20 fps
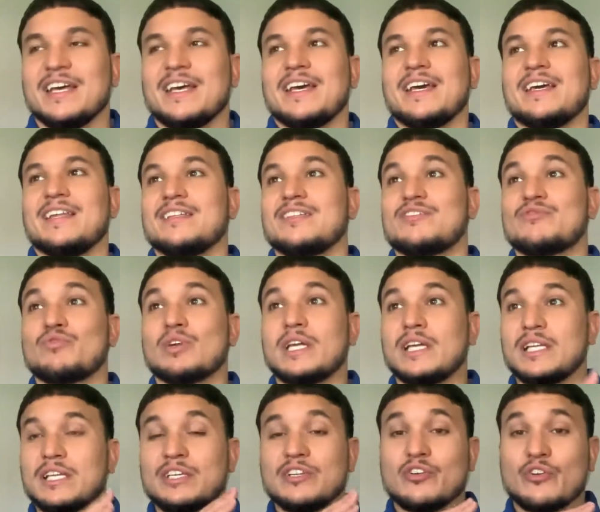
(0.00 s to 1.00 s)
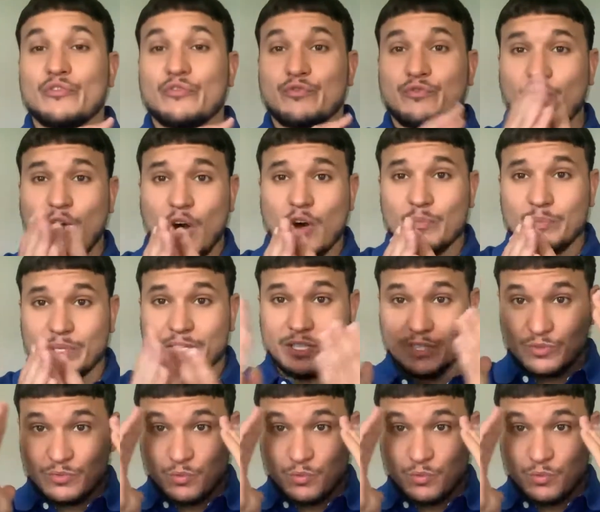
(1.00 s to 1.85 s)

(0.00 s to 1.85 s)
And it's really your fault, because